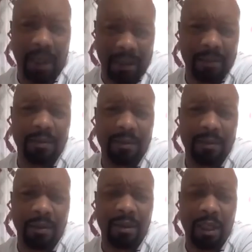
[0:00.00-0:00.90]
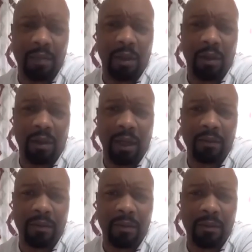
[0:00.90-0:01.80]
Yeah, it's going to change my whole
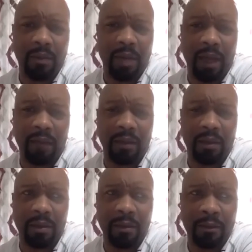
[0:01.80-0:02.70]
life. I'm going to have to